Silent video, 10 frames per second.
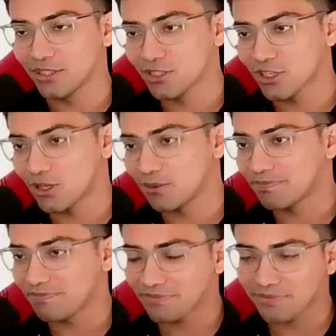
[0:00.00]

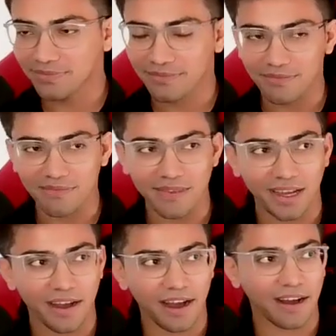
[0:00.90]
So
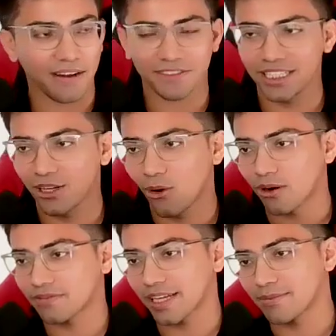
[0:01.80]
I've seen a
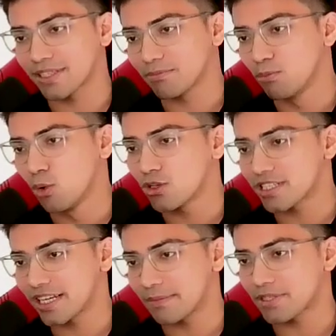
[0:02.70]
lot of times that
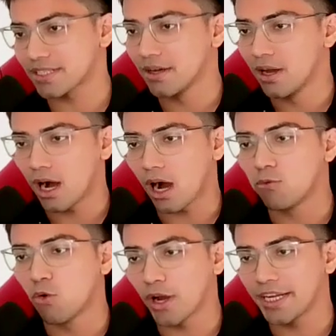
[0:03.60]
most reps
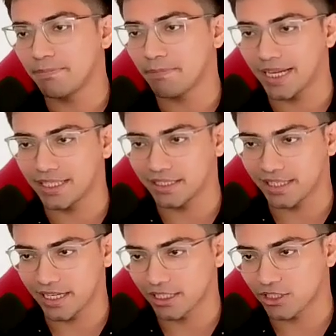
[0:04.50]
avoid pain. They
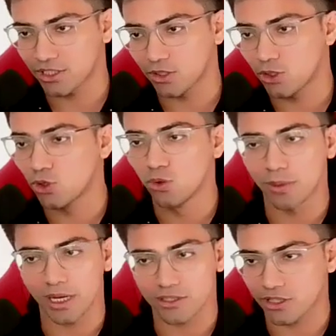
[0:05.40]
think it's too
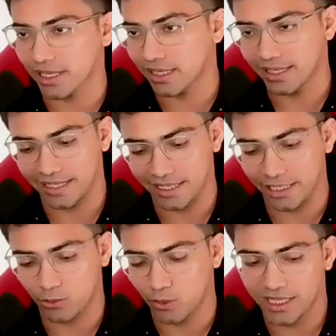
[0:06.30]
much, that
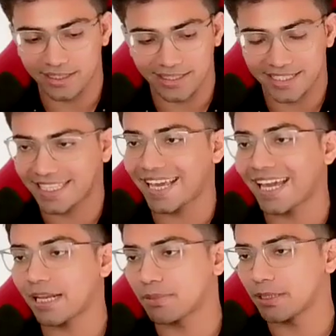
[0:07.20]
it will
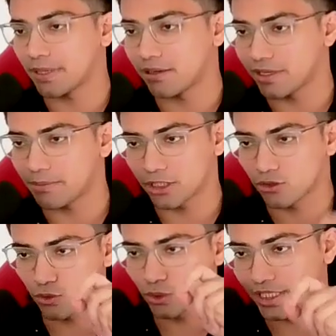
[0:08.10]
scare people away. But the
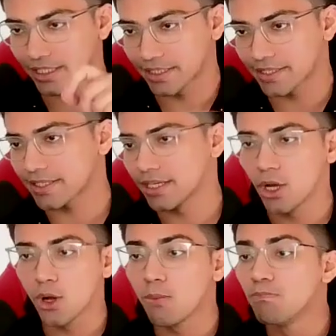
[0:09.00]
truth here is,
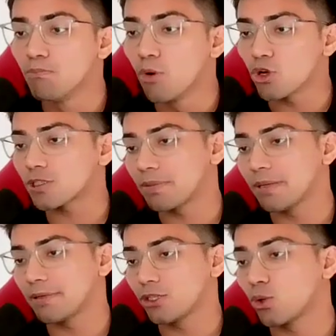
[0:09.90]
most
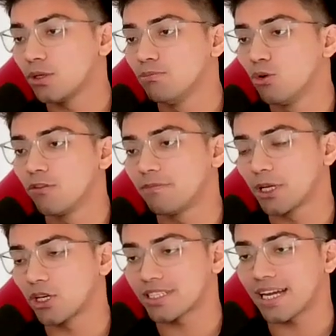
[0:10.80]
people don't move
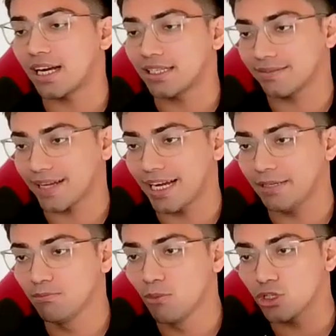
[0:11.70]
because they
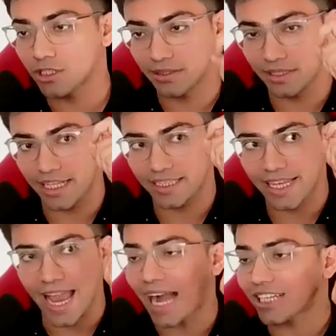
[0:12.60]
understand.
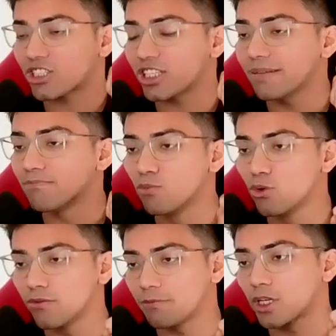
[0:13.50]
They actually
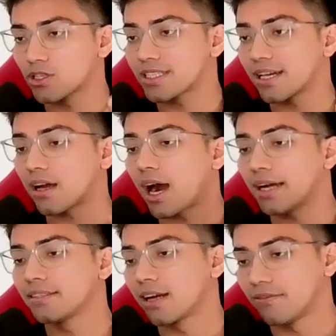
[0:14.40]
move because they are
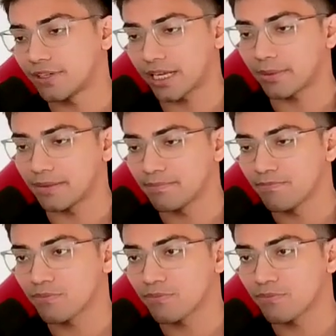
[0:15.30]
uncomfortable.